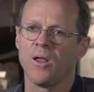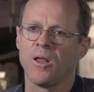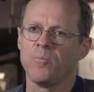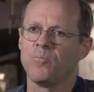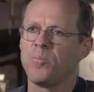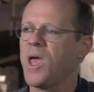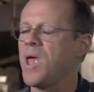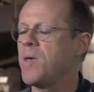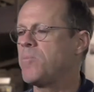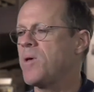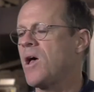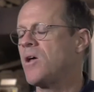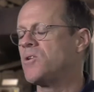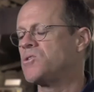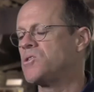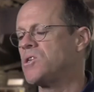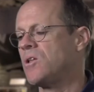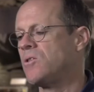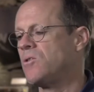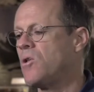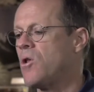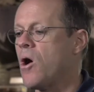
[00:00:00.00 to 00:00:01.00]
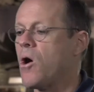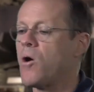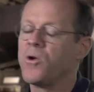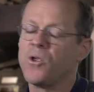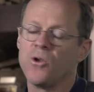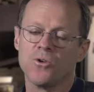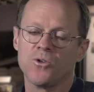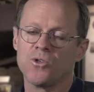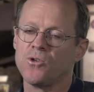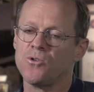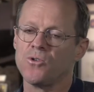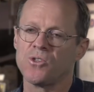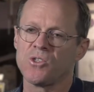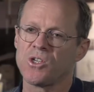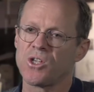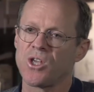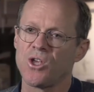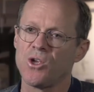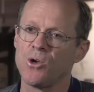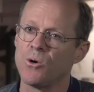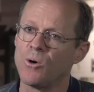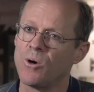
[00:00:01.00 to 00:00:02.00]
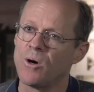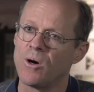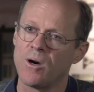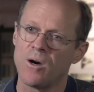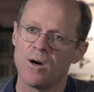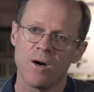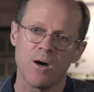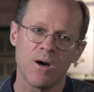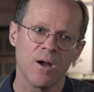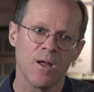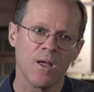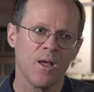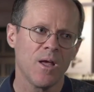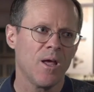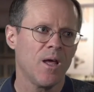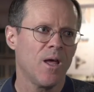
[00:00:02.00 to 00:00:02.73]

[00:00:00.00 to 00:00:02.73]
and PayPal said, no, you're too secure.